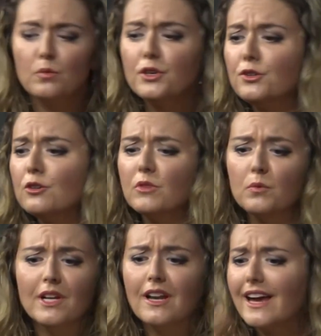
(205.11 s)
We're human.
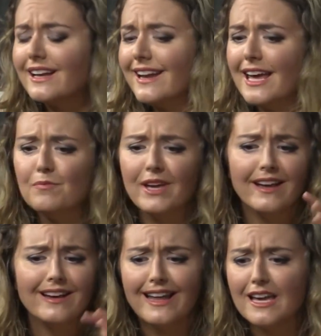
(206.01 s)
We like naming
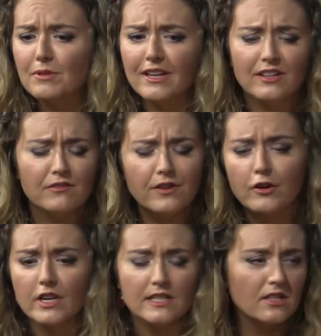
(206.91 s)
and labeling and
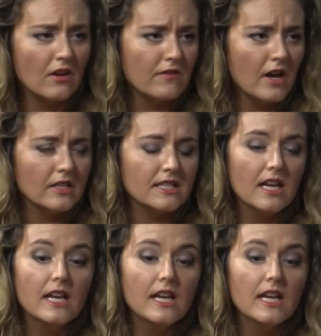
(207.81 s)
figuring stuff out.